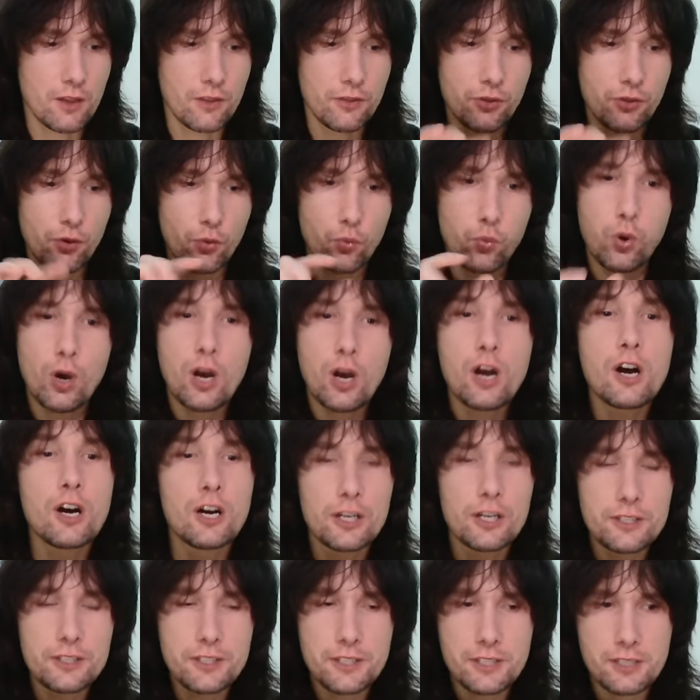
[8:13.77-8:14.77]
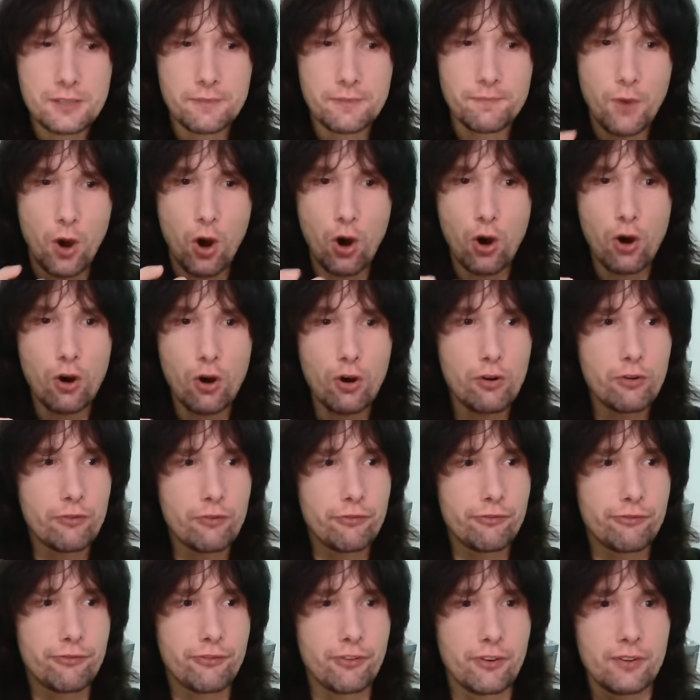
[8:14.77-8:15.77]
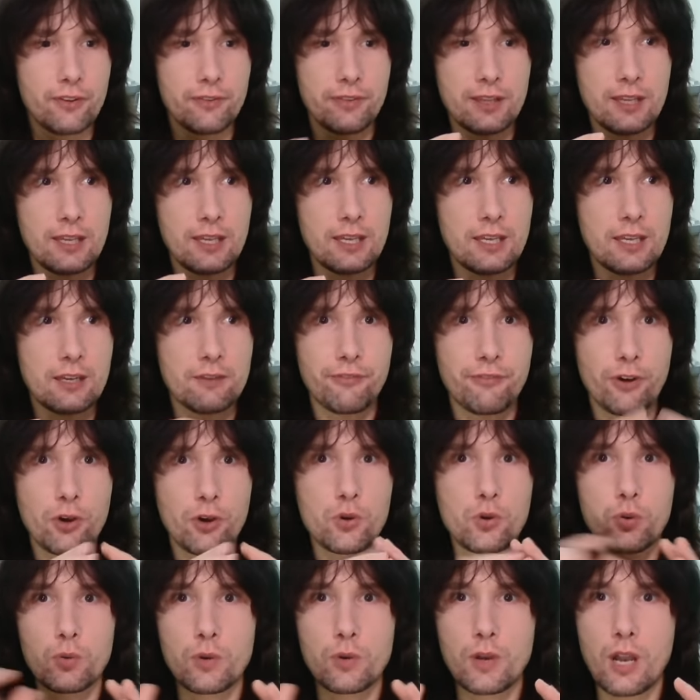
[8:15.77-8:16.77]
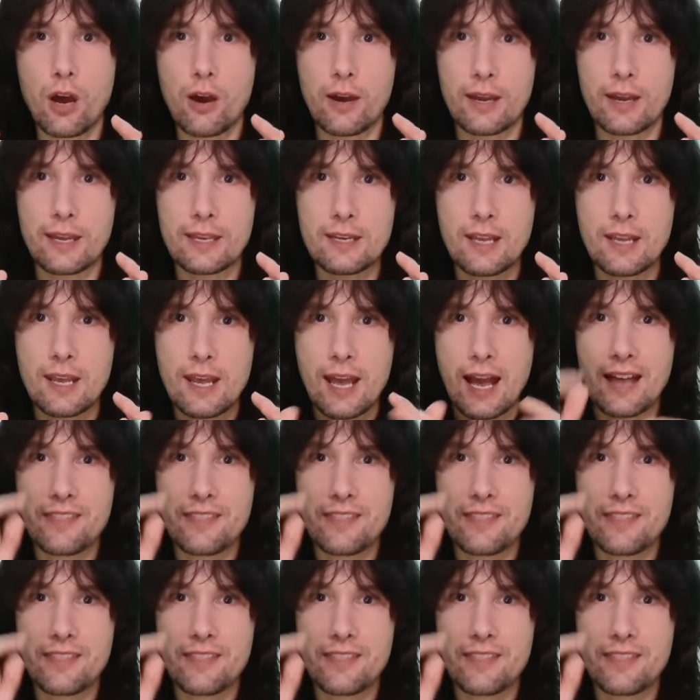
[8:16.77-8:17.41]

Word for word: the words of the vocal line,